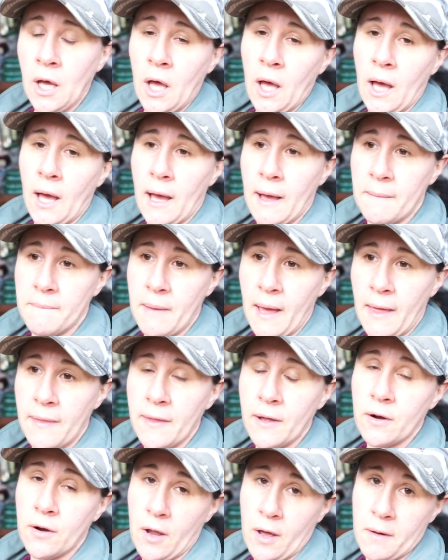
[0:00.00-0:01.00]
And
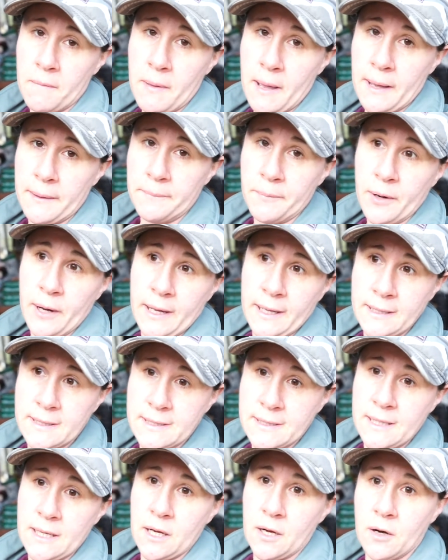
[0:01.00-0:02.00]
they're not a bad price.
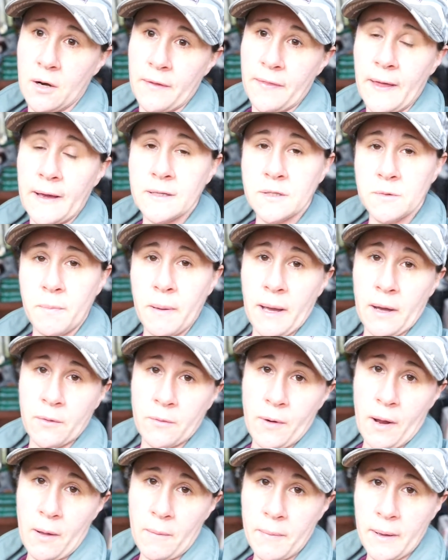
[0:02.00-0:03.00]
They're 1,000-pound
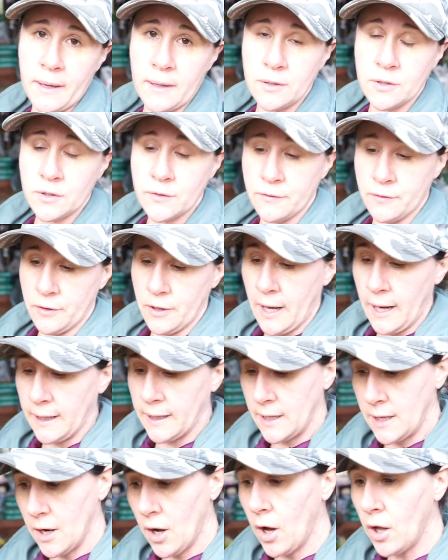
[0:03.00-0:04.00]
round bales for
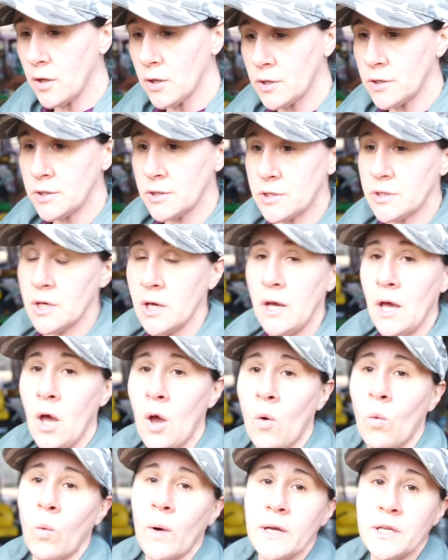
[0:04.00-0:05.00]
$90,
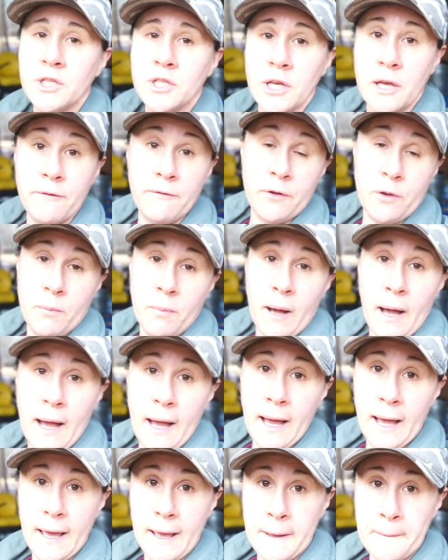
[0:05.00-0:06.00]
which if you
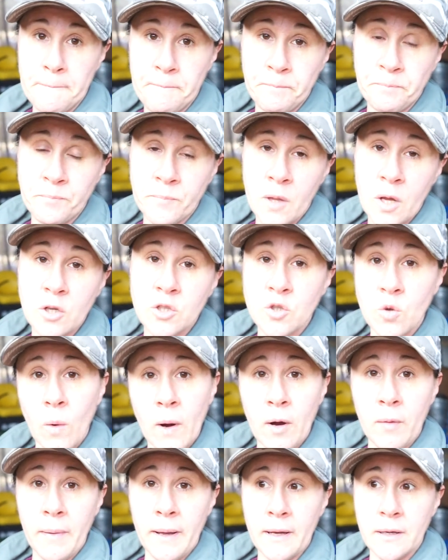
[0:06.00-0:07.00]
buy
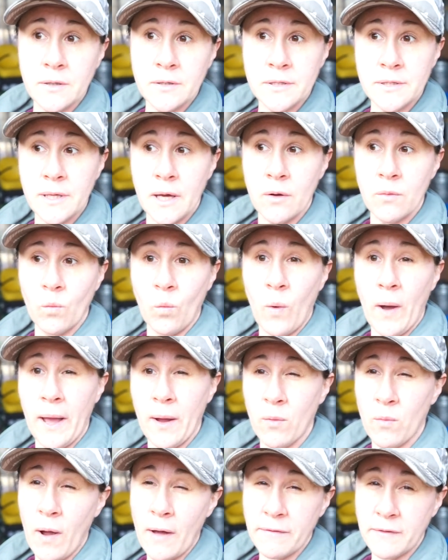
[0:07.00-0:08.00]
square bales that weigh
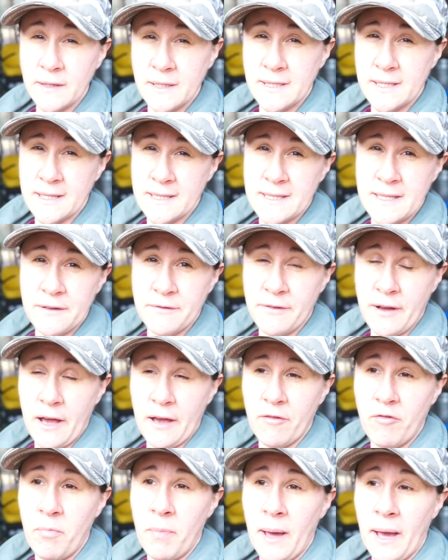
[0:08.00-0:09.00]
roughly
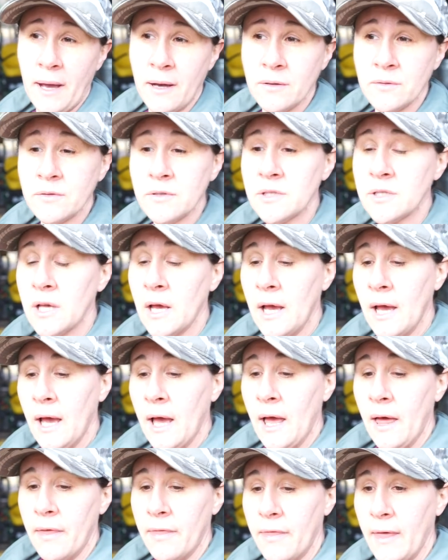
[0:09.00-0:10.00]
65 pounds,
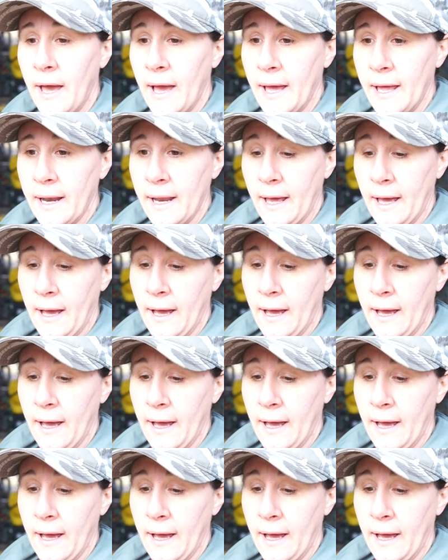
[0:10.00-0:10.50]
that